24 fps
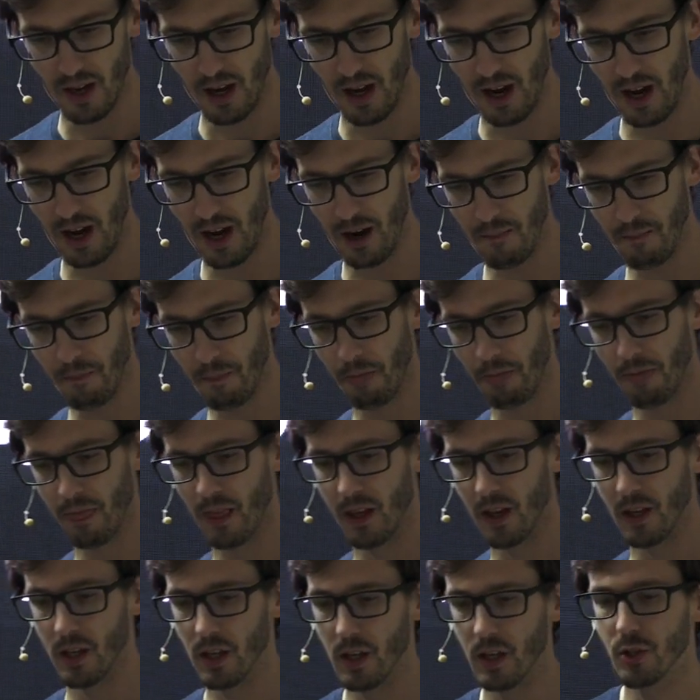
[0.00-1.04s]

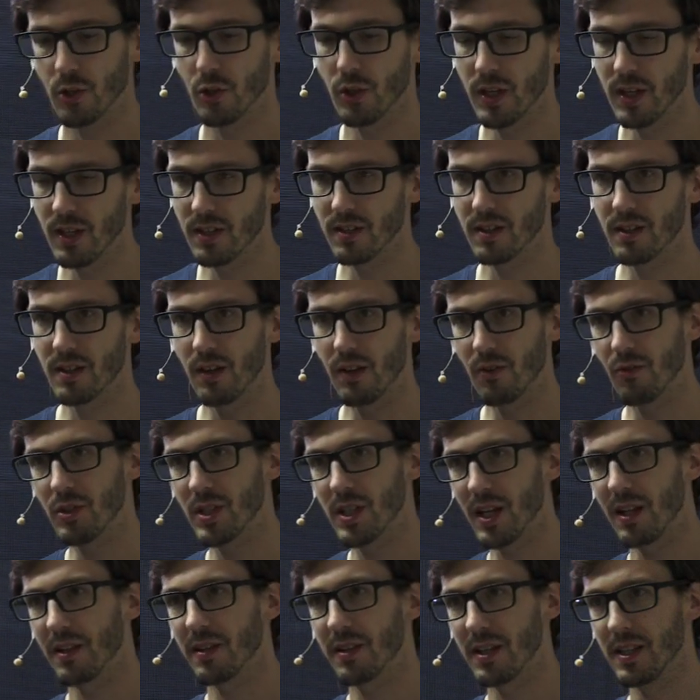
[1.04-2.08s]
So the
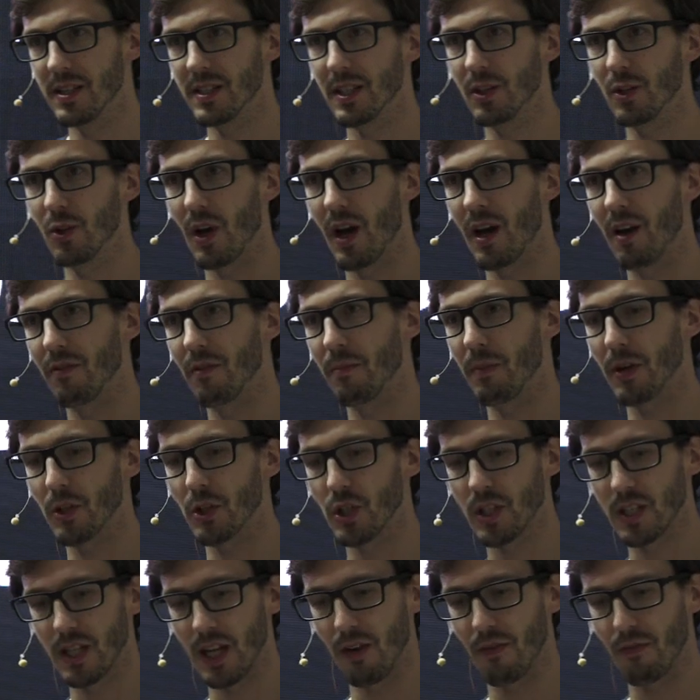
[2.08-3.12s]
result is that you have a much
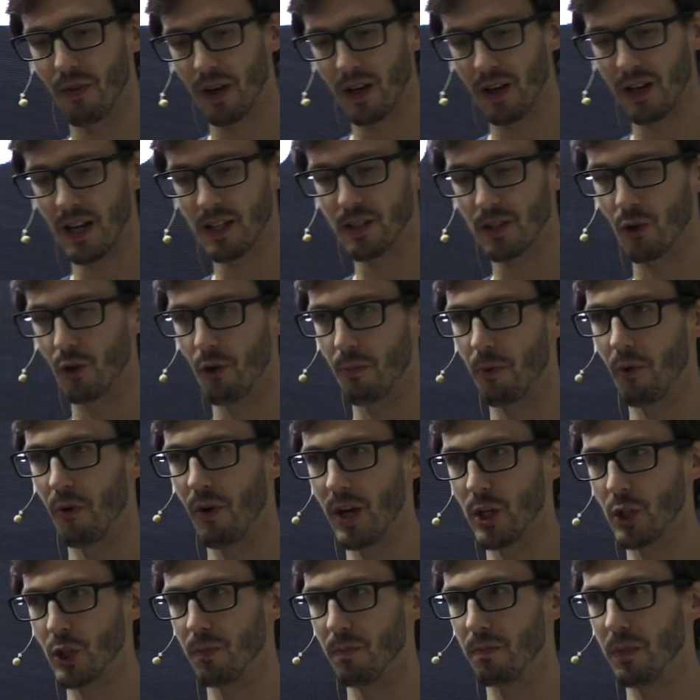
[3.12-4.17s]
safer cluster
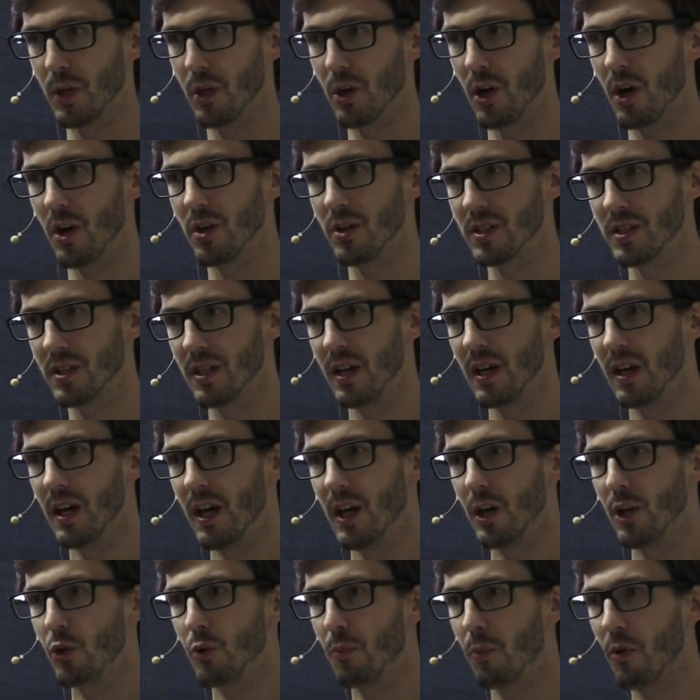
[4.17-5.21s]
operation because
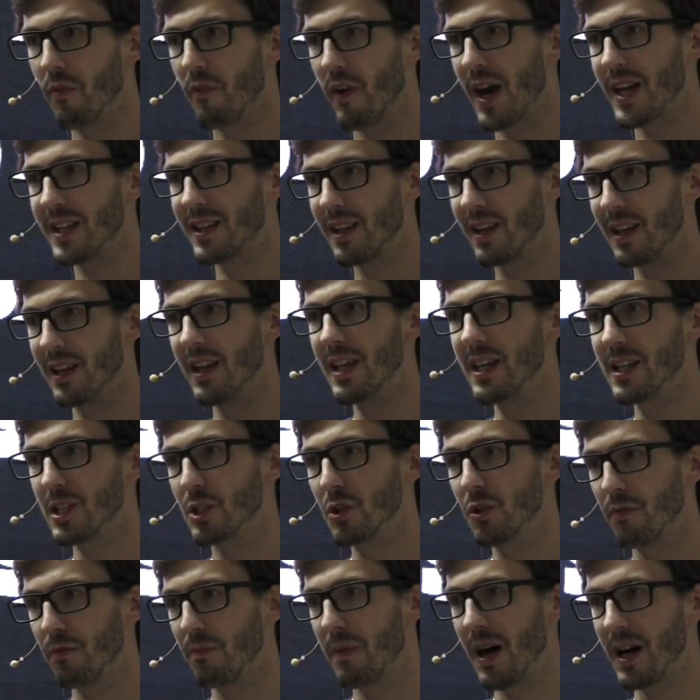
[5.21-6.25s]
you provide the list
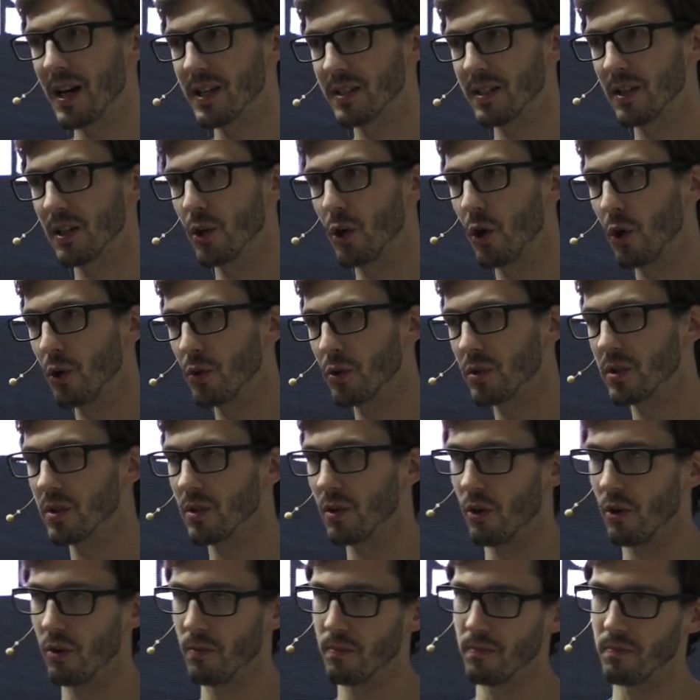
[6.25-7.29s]
of master nodes
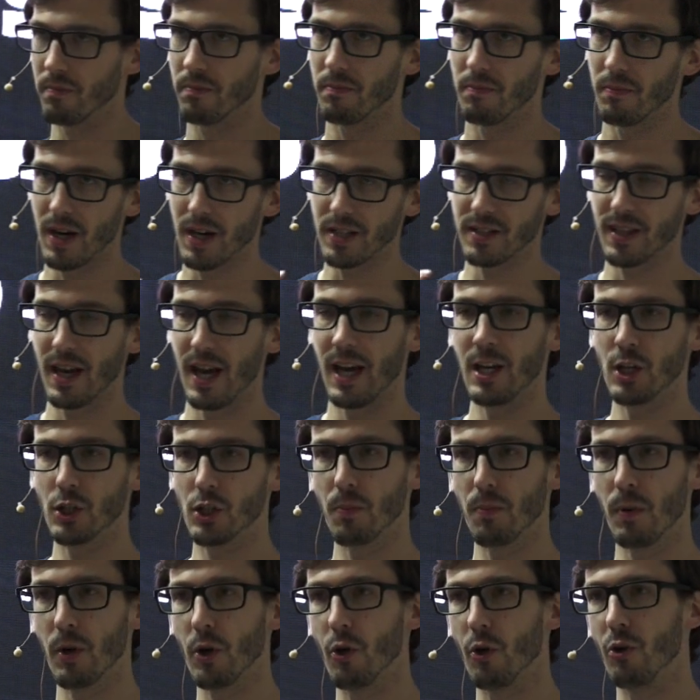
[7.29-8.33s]
or master
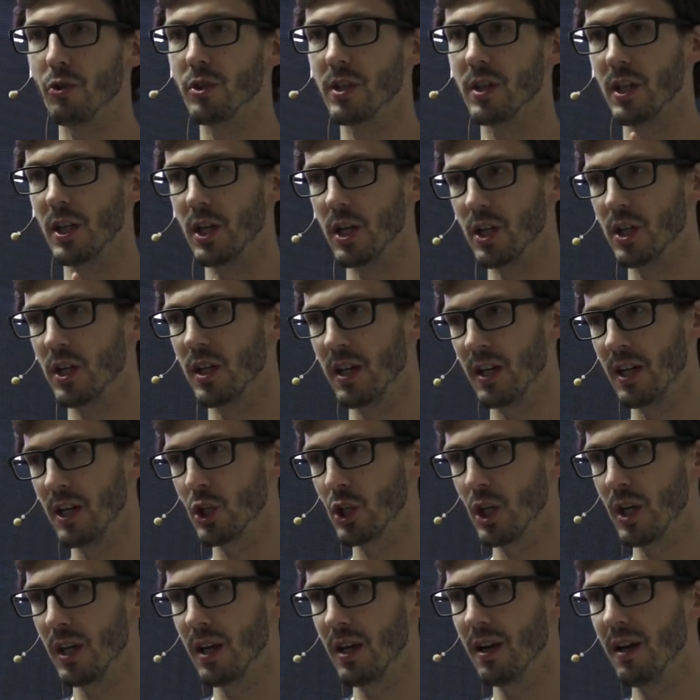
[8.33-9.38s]
eligible nodes
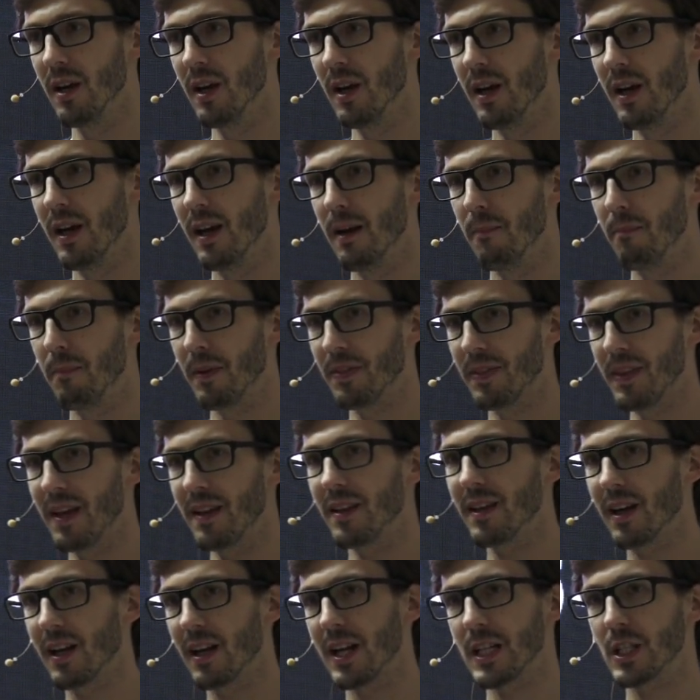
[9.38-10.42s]
initially, but then
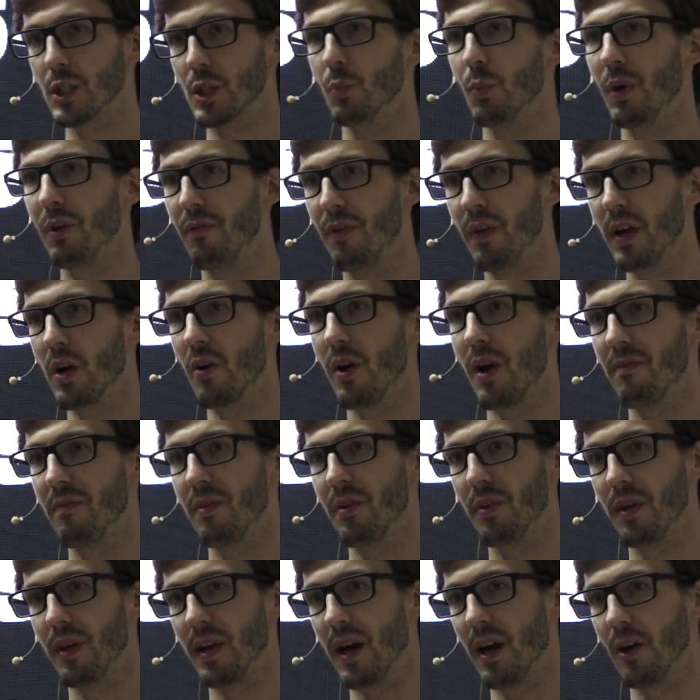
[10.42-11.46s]
the cluster will figure
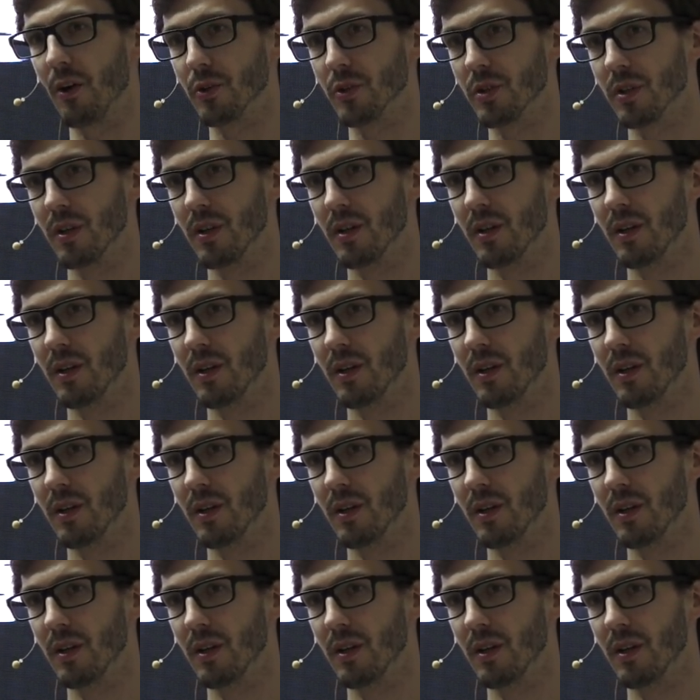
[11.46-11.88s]
everything out.